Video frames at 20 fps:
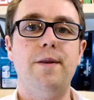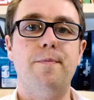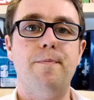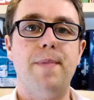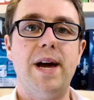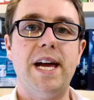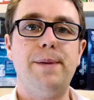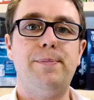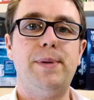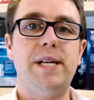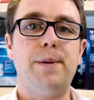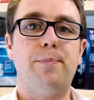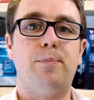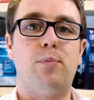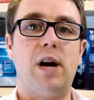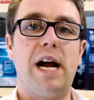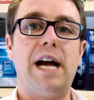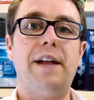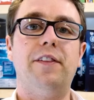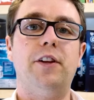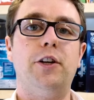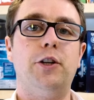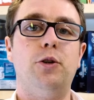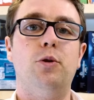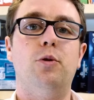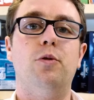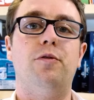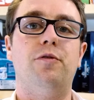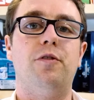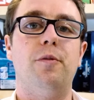may be a brand that
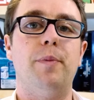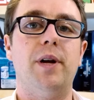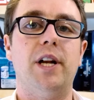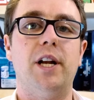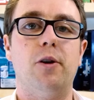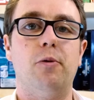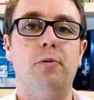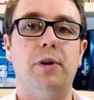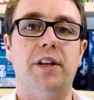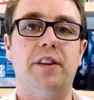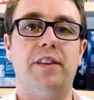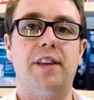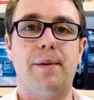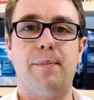you're familiar with.